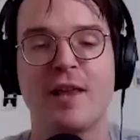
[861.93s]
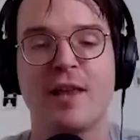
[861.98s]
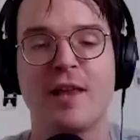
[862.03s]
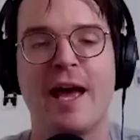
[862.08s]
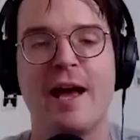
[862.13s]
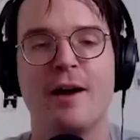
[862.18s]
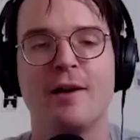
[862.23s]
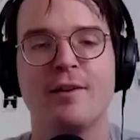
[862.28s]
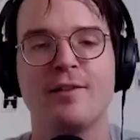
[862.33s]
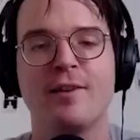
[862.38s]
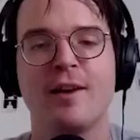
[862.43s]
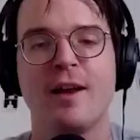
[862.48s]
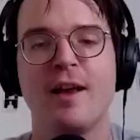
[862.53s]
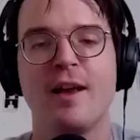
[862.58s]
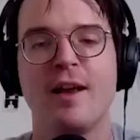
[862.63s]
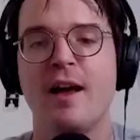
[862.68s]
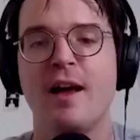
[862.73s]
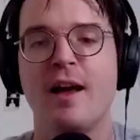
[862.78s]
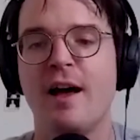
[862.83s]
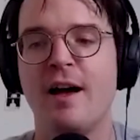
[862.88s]
the house.
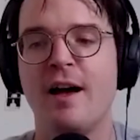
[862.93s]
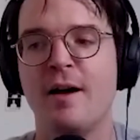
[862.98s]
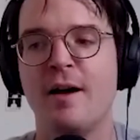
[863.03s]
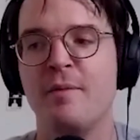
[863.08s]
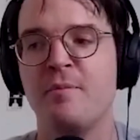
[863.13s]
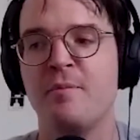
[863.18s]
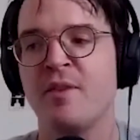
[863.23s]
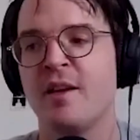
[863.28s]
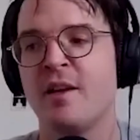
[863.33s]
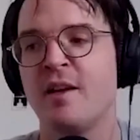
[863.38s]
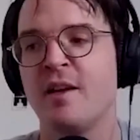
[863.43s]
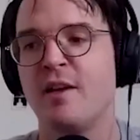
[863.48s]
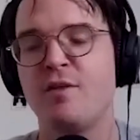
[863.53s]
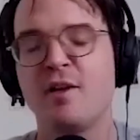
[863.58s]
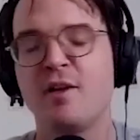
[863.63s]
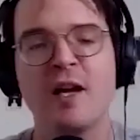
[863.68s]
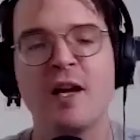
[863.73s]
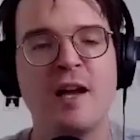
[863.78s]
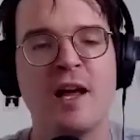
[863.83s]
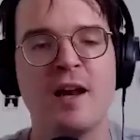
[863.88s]
If
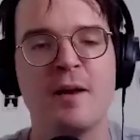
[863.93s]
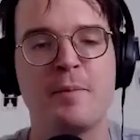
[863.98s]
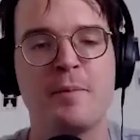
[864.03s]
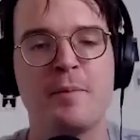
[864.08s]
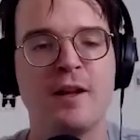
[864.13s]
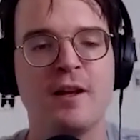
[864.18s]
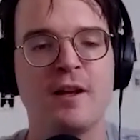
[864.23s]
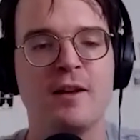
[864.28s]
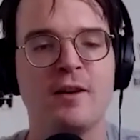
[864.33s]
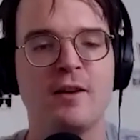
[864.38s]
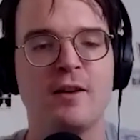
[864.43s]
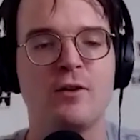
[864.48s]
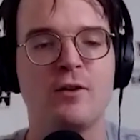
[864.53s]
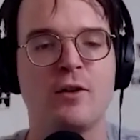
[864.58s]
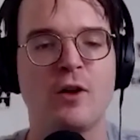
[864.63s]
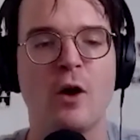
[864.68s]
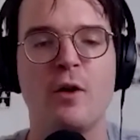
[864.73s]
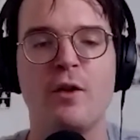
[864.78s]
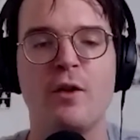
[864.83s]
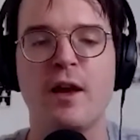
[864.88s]
you get an ad, apparently you
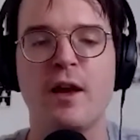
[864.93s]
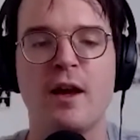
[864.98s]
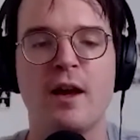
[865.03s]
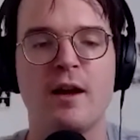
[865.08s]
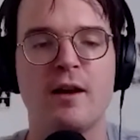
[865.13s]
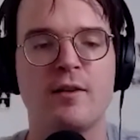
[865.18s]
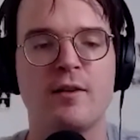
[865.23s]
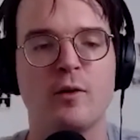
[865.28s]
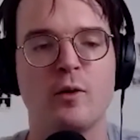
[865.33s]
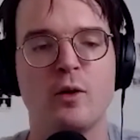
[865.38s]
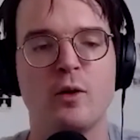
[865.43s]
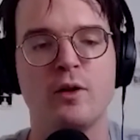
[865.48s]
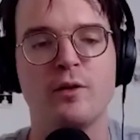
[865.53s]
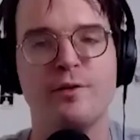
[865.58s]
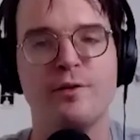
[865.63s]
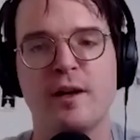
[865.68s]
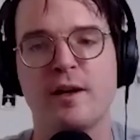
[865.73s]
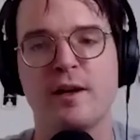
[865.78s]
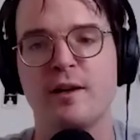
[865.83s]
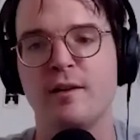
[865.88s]
go there, it's all
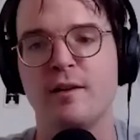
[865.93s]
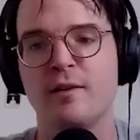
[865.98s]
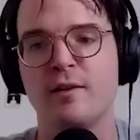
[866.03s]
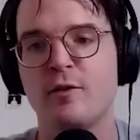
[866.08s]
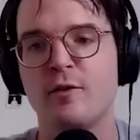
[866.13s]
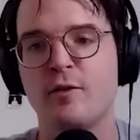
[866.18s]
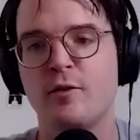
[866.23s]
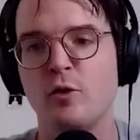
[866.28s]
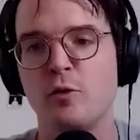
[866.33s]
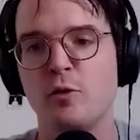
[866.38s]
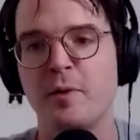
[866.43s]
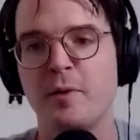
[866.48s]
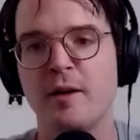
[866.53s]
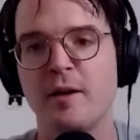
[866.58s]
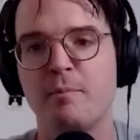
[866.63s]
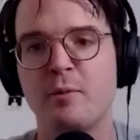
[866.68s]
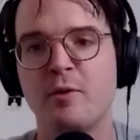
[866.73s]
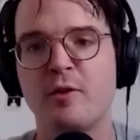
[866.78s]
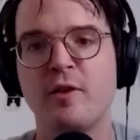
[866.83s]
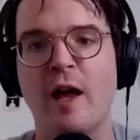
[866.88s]
fucking super
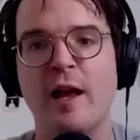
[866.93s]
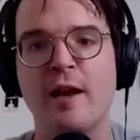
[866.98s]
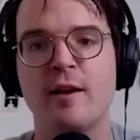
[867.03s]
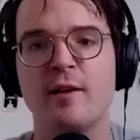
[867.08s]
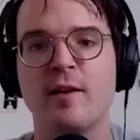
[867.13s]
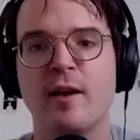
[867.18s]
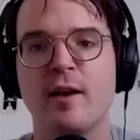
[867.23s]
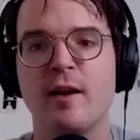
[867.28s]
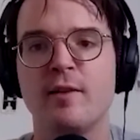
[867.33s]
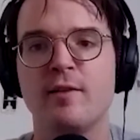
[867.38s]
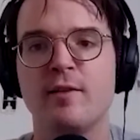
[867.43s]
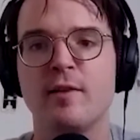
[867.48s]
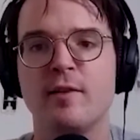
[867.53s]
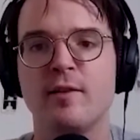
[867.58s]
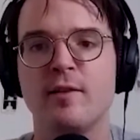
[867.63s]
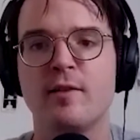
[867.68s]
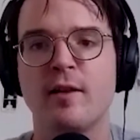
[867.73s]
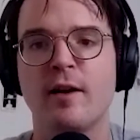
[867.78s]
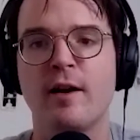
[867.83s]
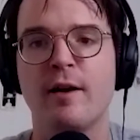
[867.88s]
sanitized
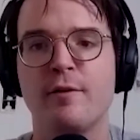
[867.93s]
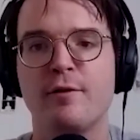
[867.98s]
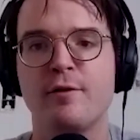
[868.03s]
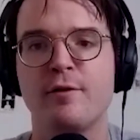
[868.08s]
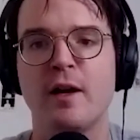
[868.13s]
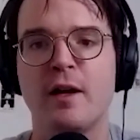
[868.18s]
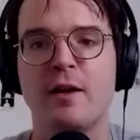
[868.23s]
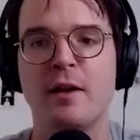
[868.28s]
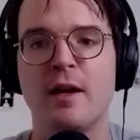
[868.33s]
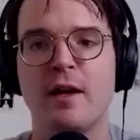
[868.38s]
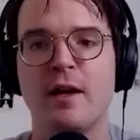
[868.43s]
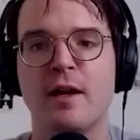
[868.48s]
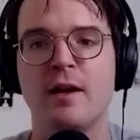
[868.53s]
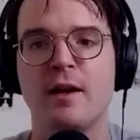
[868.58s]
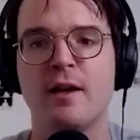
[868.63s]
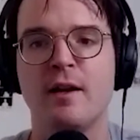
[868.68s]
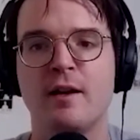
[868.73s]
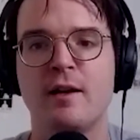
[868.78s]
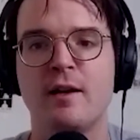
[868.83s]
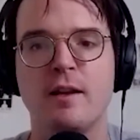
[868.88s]
and stuff, and
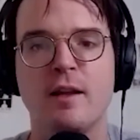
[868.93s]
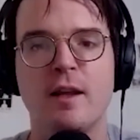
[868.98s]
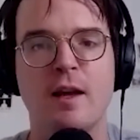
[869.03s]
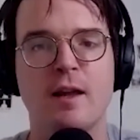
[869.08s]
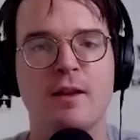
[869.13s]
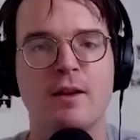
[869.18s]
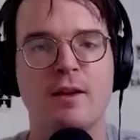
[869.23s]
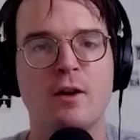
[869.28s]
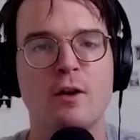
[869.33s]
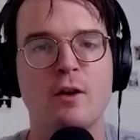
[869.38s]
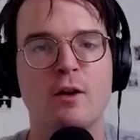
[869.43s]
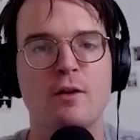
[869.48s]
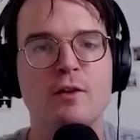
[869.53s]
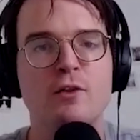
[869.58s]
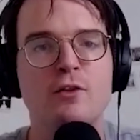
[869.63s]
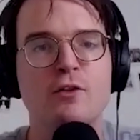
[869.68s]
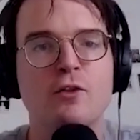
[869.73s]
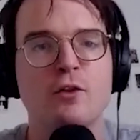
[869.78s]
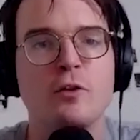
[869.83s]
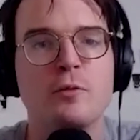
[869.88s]
then the COVID
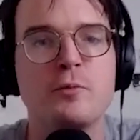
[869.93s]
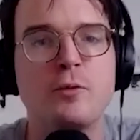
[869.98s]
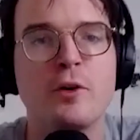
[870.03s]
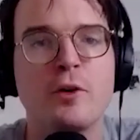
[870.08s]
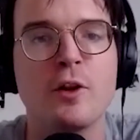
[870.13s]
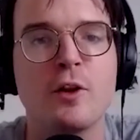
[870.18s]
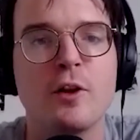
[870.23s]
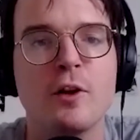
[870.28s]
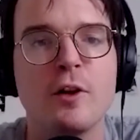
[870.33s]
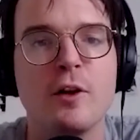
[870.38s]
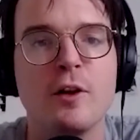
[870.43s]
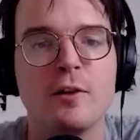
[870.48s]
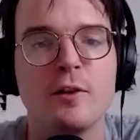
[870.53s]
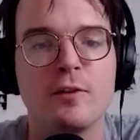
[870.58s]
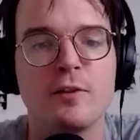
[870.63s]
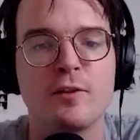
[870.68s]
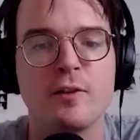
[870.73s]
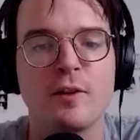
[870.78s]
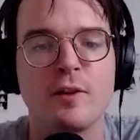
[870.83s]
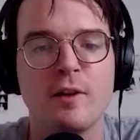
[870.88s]
shoot
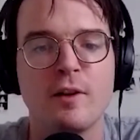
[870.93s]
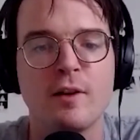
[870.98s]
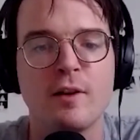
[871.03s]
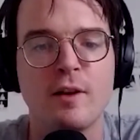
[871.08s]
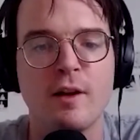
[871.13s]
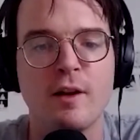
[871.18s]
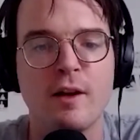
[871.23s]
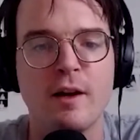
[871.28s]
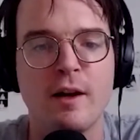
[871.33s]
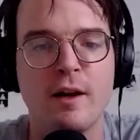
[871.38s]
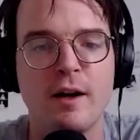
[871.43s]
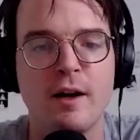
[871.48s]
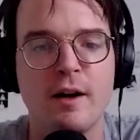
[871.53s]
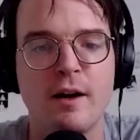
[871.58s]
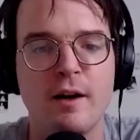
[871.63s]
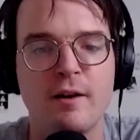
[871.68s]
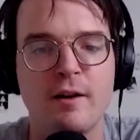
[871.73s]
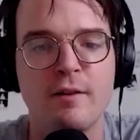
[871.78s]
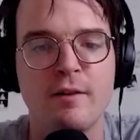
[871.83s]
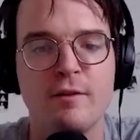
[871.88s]
protocols
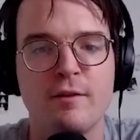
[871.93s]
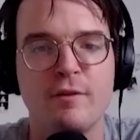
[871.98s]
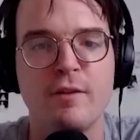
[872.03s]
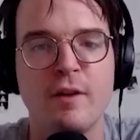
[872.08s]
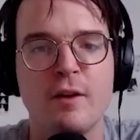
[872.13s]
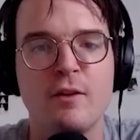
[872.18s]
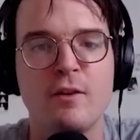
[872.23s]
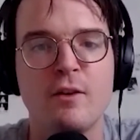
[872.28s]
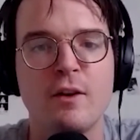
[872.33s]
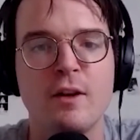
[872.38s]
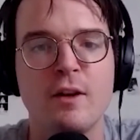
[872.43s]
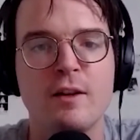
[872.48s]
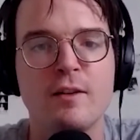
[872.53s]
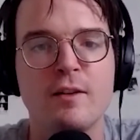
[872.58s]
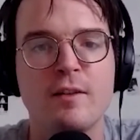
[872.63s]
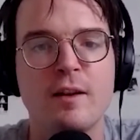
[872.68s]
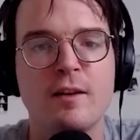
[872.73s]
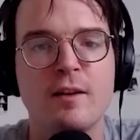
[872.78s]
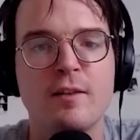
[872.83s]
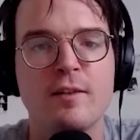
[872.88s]
are very
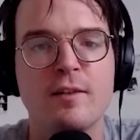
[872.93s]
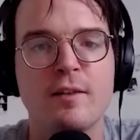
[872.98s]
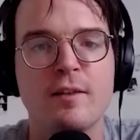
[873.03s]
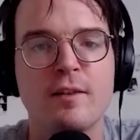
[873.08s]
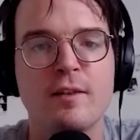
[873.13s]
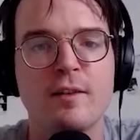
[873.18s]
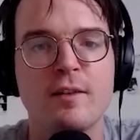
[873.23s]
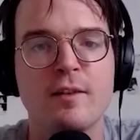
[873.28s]
intense.